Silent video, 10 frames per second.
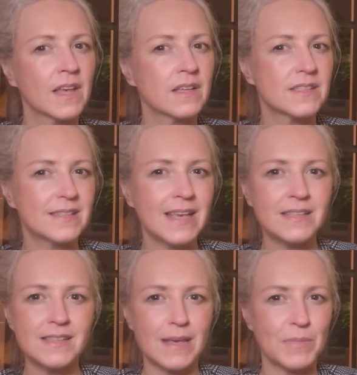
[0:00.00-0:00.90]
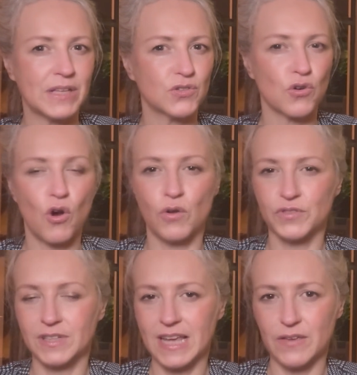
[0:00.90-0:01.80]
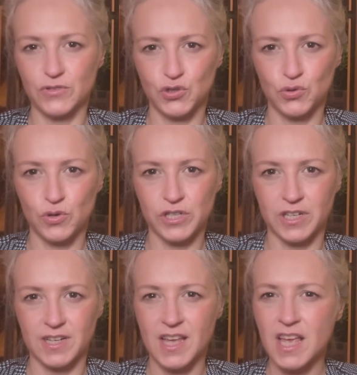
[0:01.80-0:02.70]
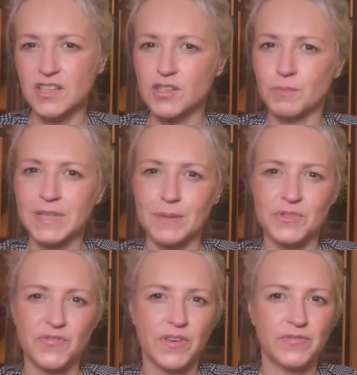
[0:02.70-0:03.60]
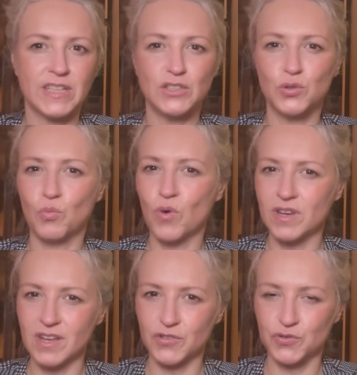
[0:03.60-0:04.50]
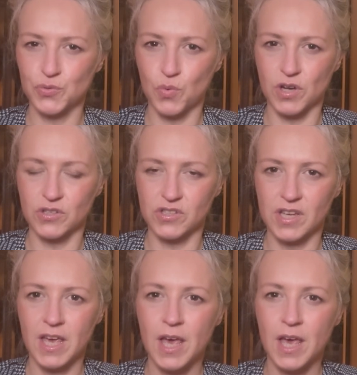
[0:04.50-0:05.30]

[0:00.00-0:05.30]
Sales emails are often even shorter, sometimes 50 to 100 words.